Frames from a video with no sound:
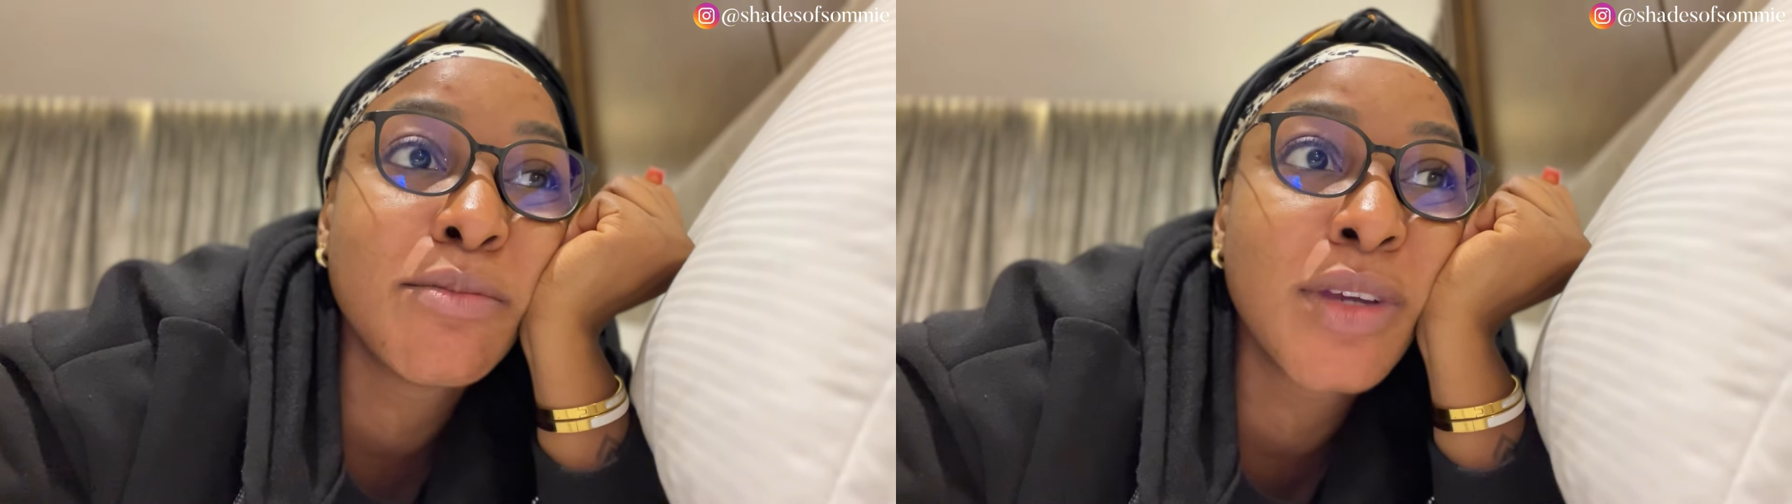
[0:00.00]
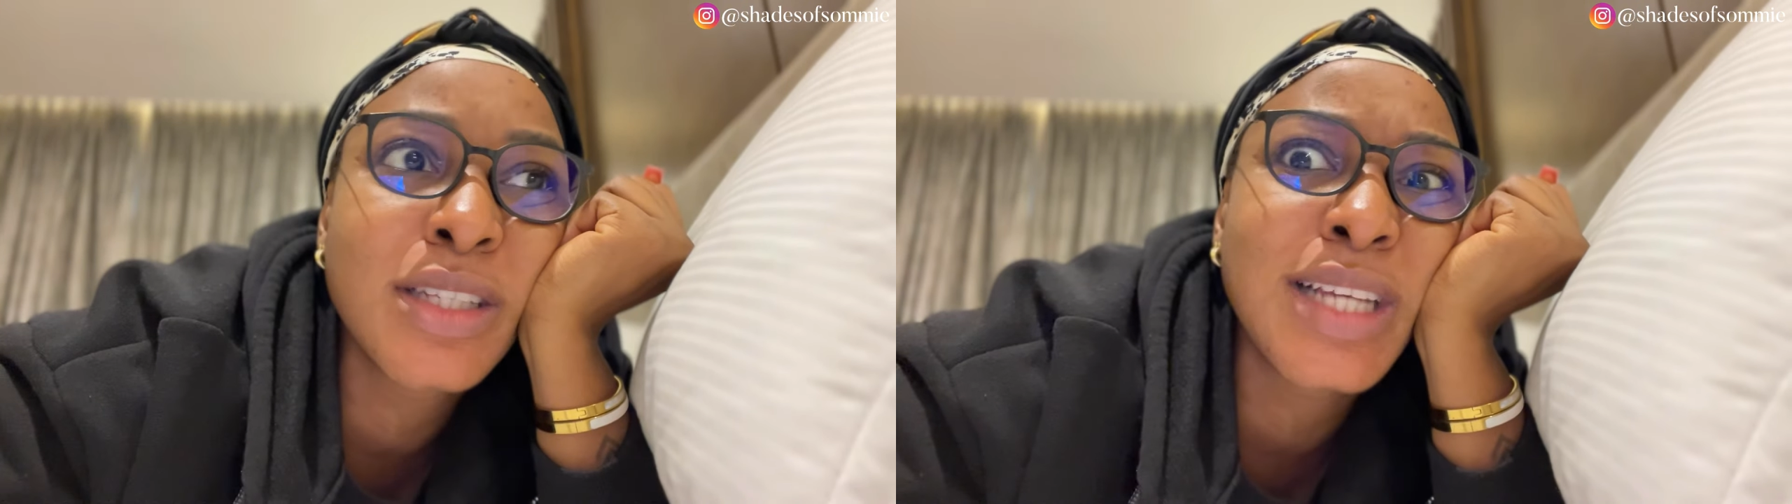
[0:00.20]

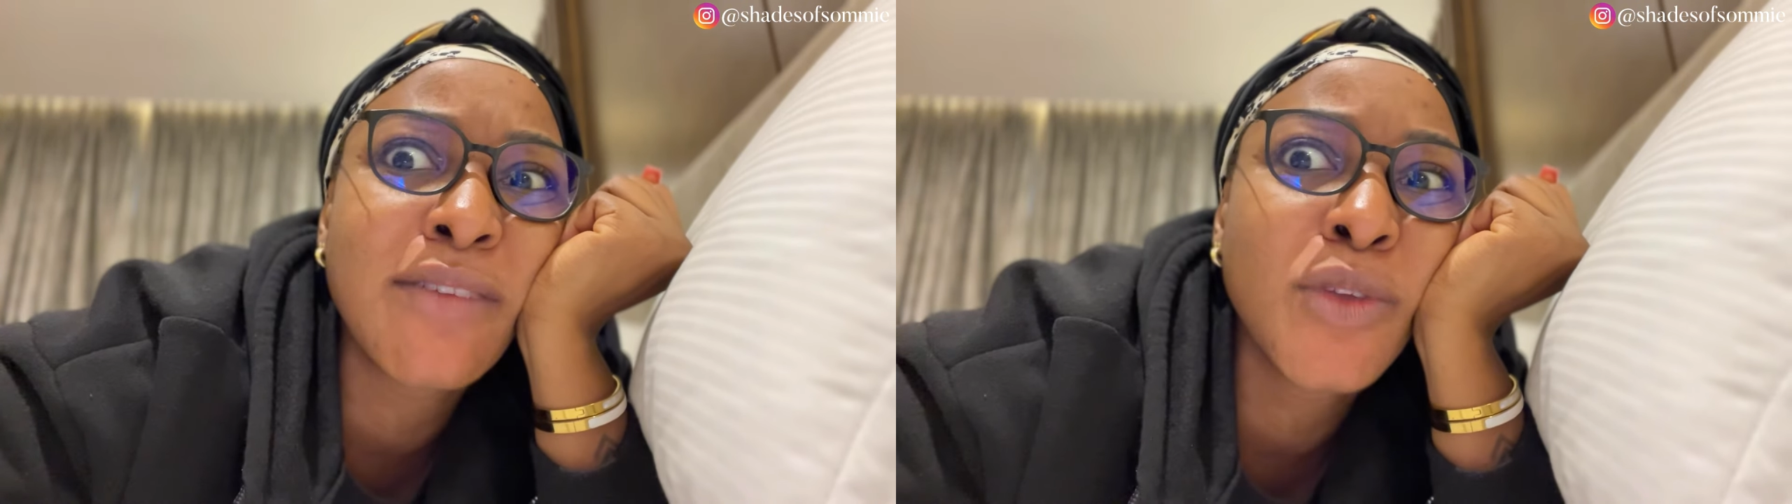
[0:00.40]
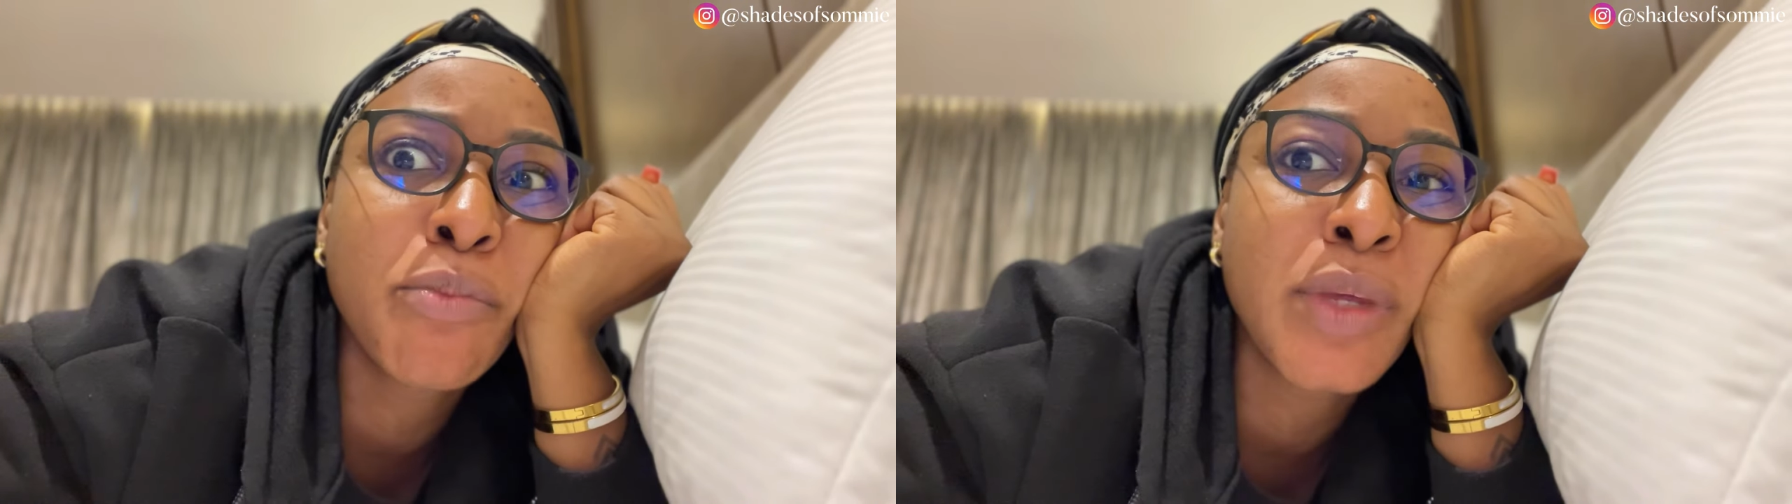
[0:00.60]
because I
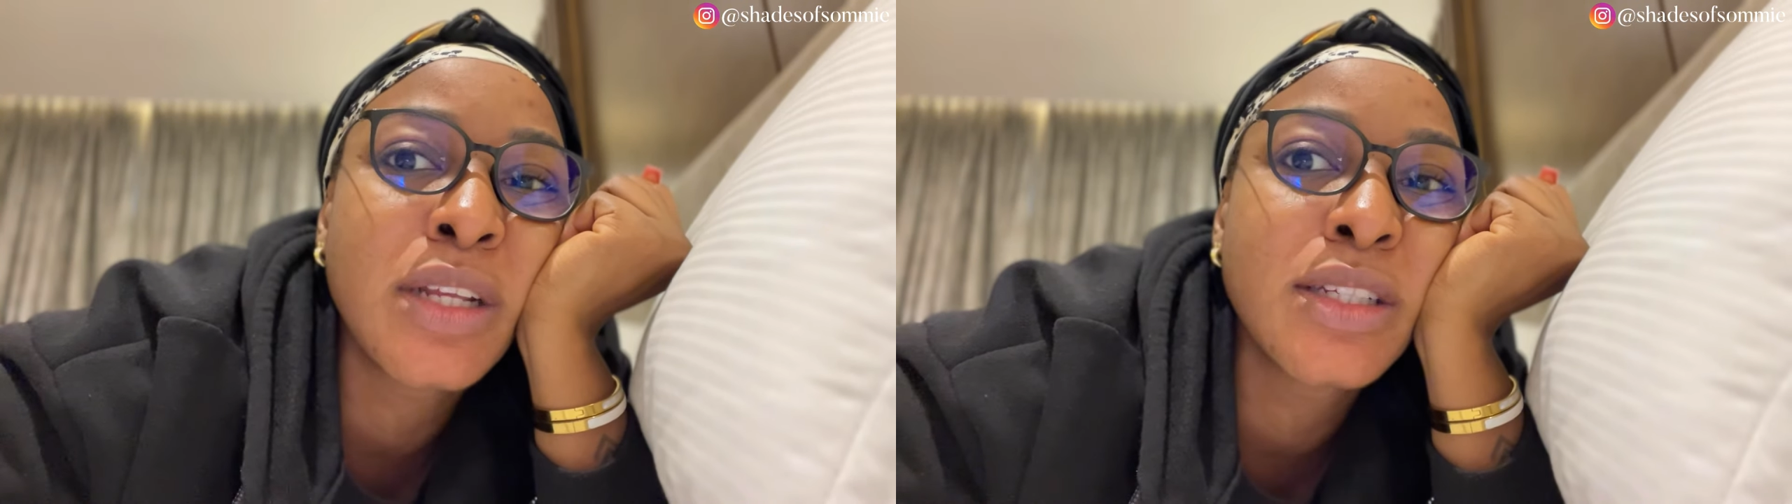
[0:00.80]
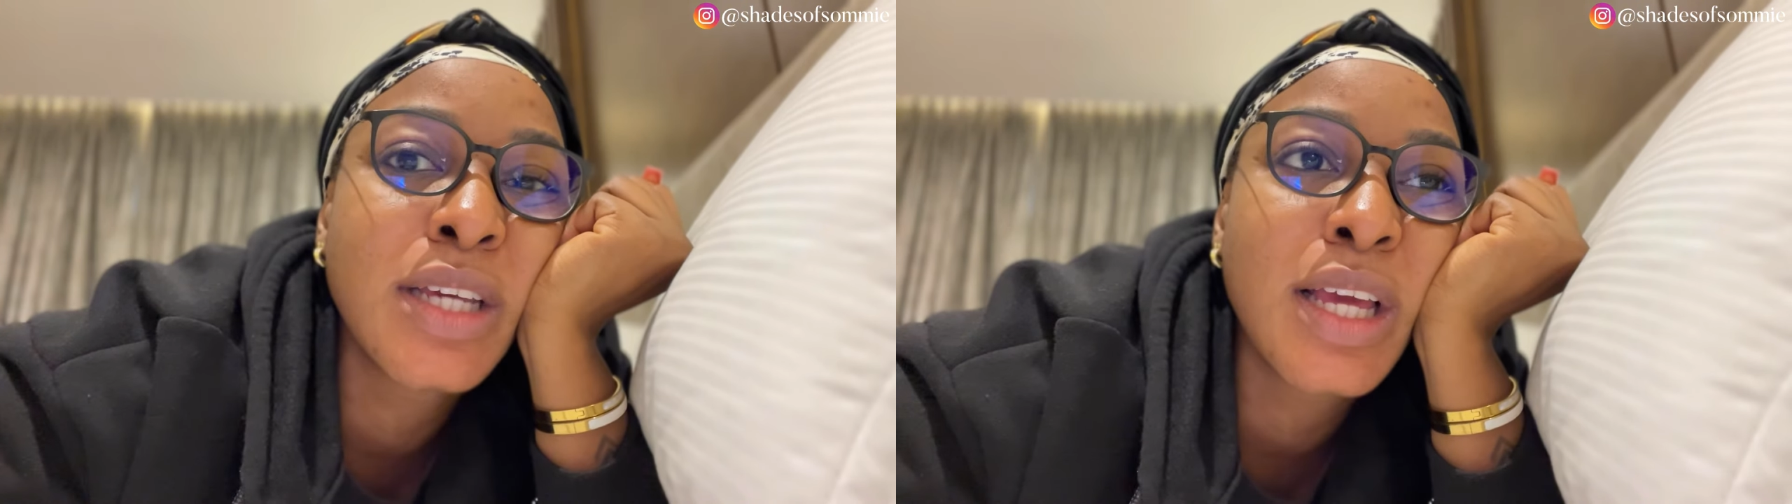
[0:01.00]
have not
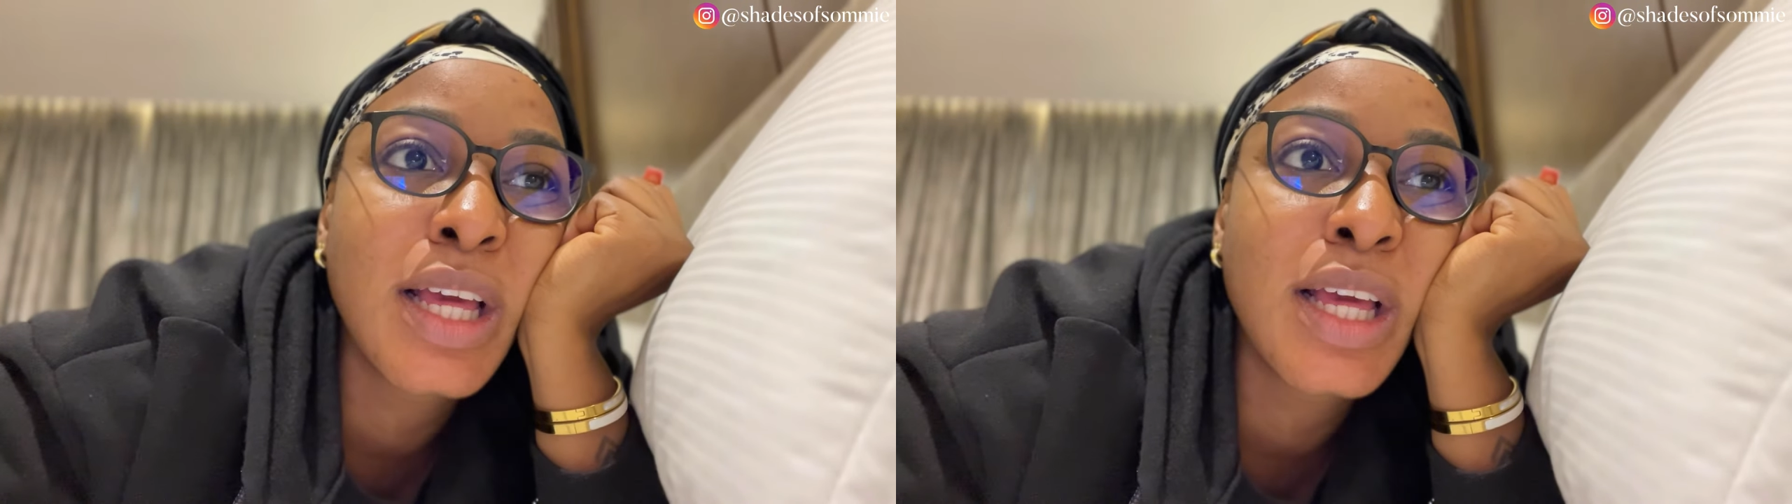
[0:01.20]
been.